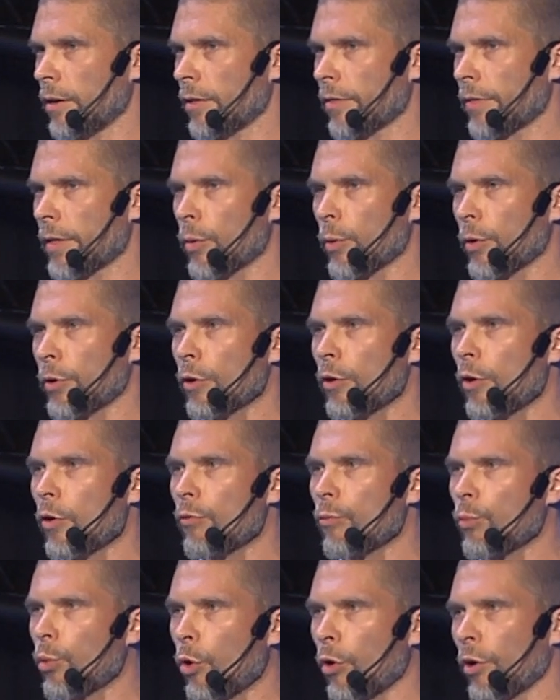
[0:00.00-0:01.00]
there were no
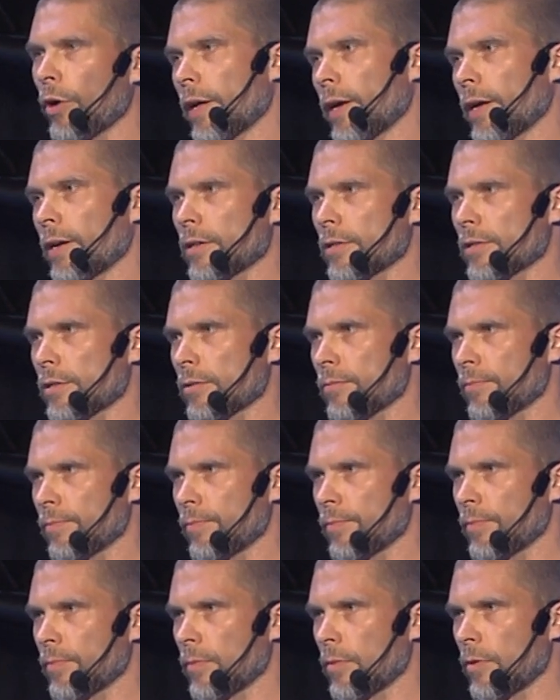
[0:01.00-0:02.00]
warnings
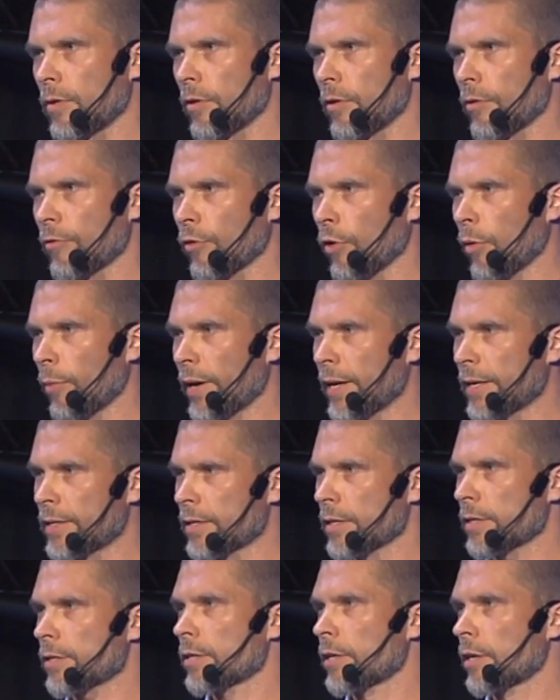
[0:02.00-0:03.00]
from
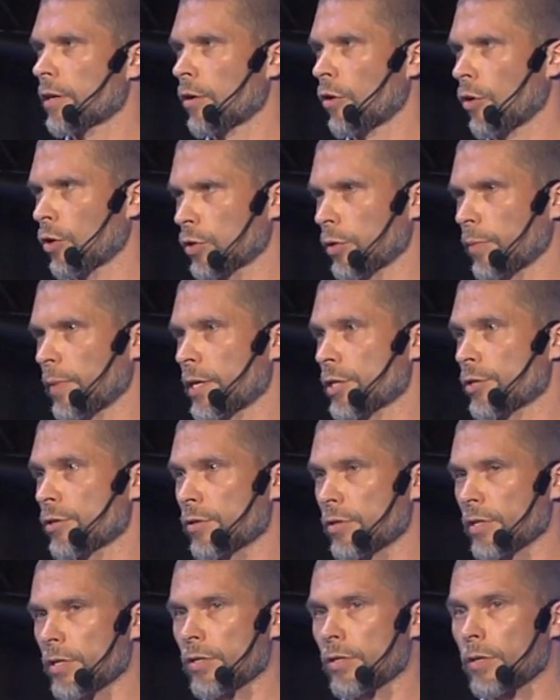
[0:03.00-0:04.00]
existing
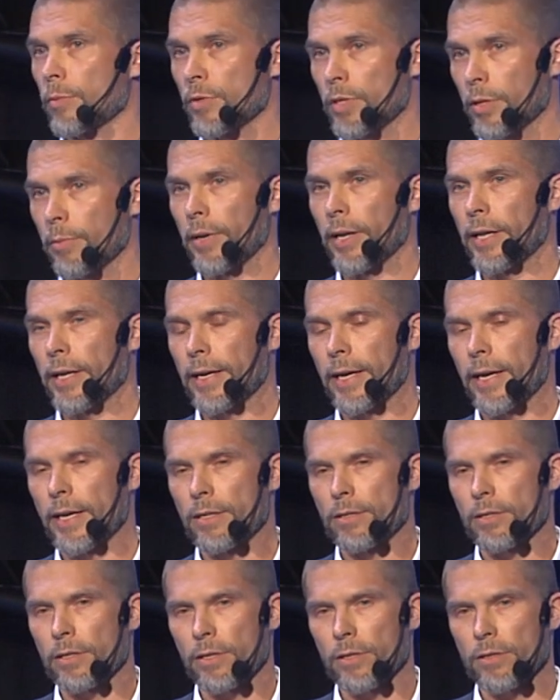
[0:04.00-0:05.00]
automation systems in many
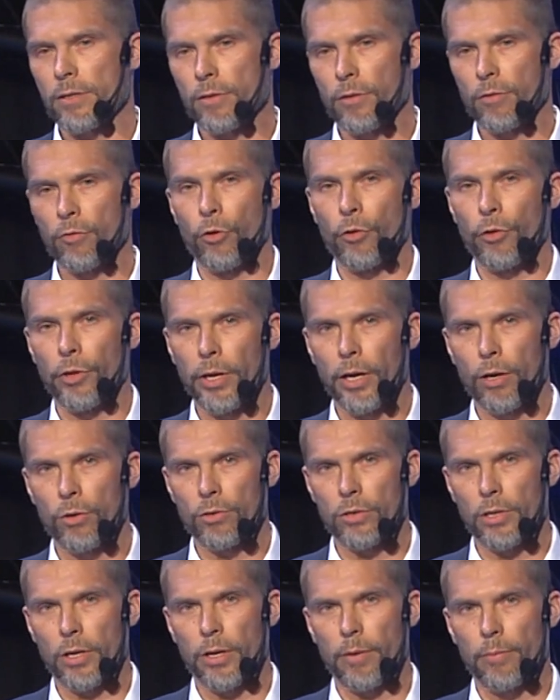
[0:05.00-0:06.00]
cases for the
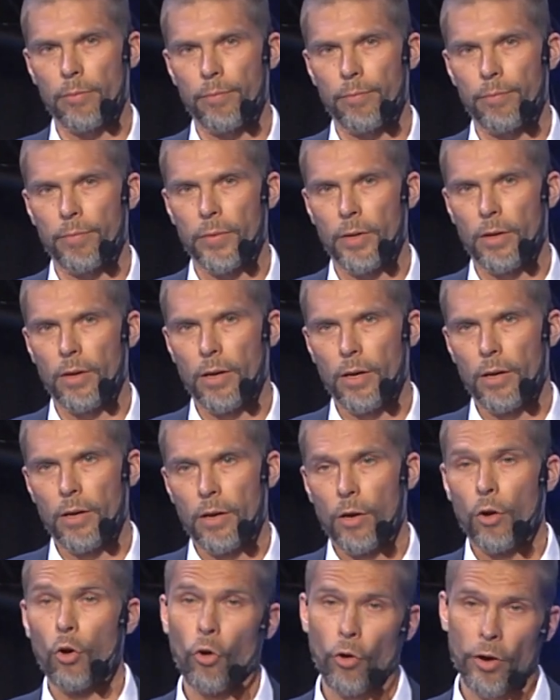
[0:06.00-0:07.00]
downtime.
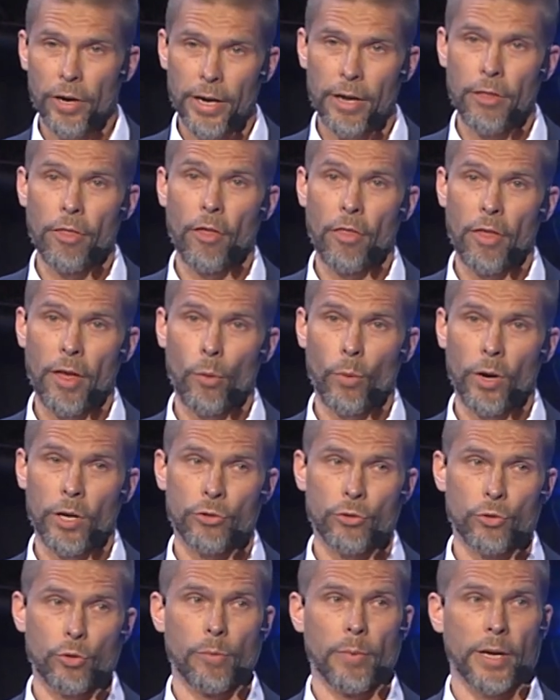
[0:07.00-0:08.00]
Or either there were
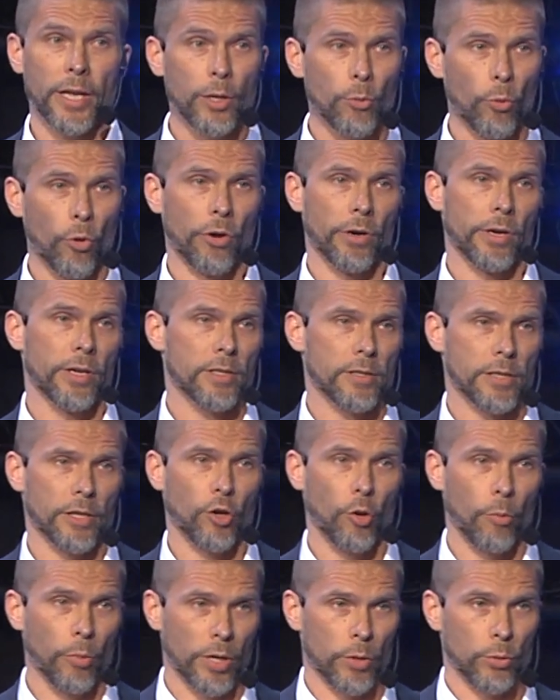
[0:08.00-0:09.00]
too many warnings and
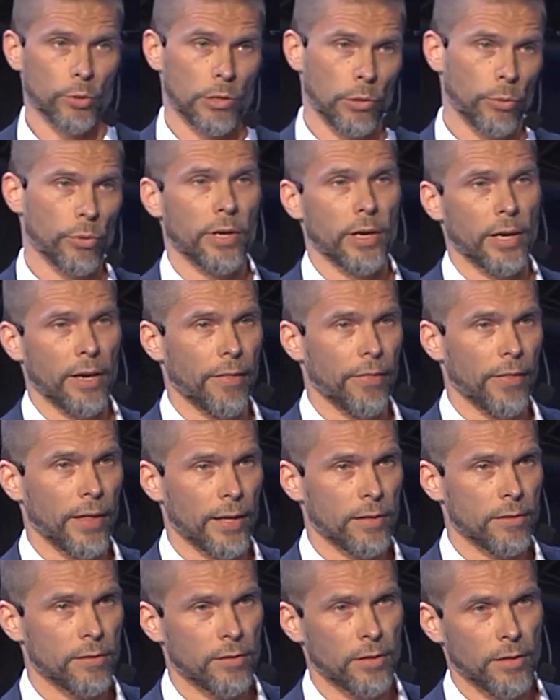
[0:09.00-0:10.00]
nobody was looking at
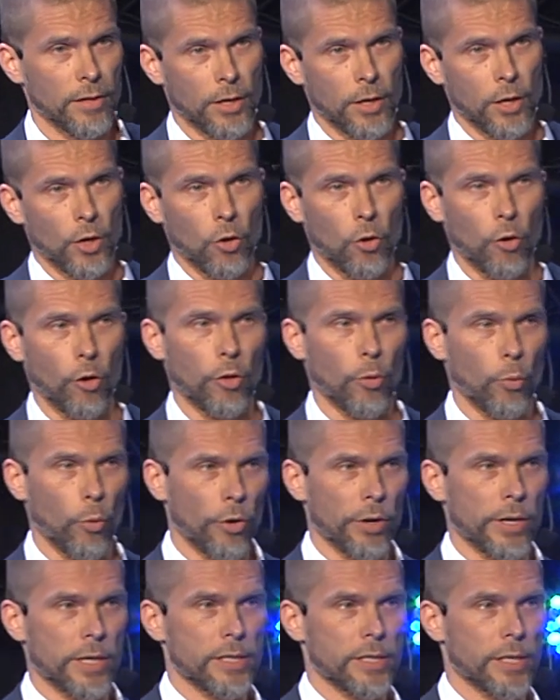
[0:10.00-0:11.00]
that, or the
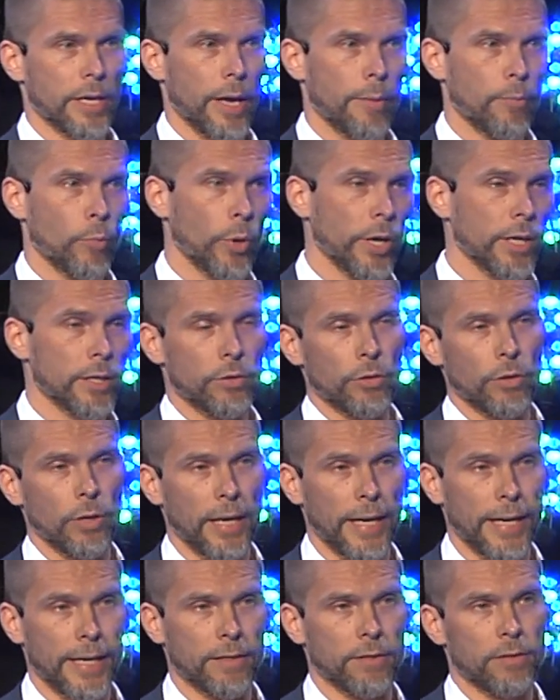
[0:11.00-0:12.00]
warnings came way too
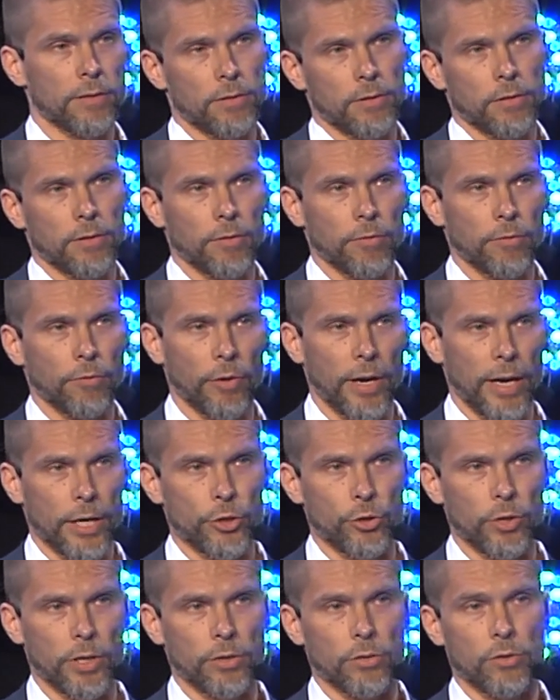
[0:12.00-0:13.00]
late for
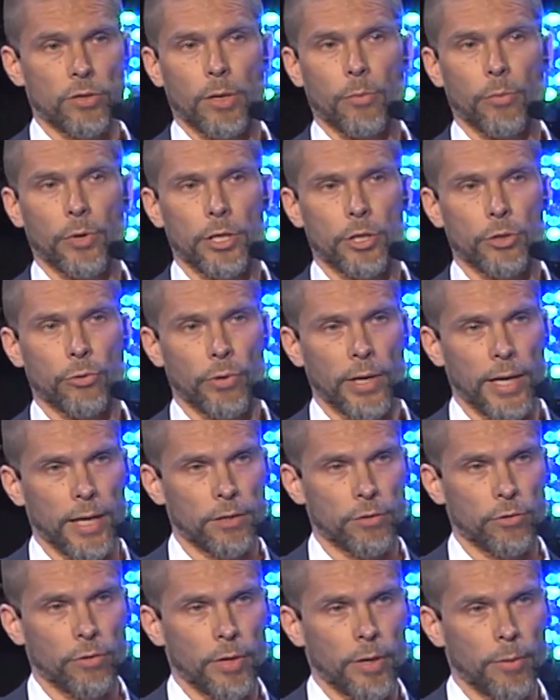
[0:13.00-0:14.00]
actually somebody to
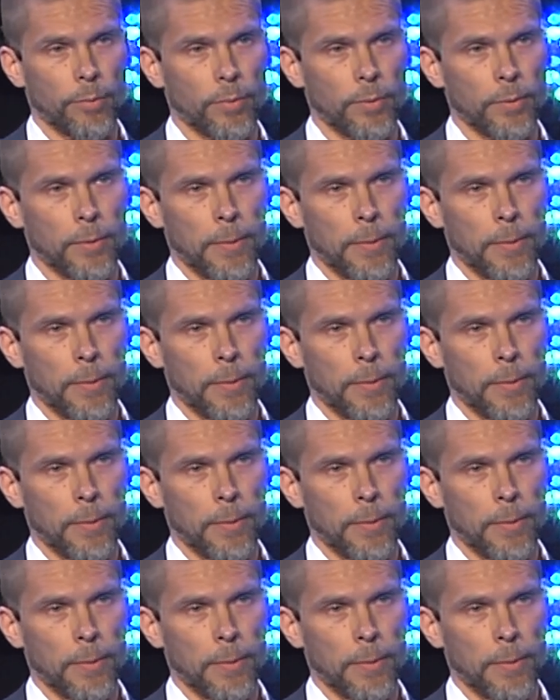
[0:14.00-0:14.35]
react to them.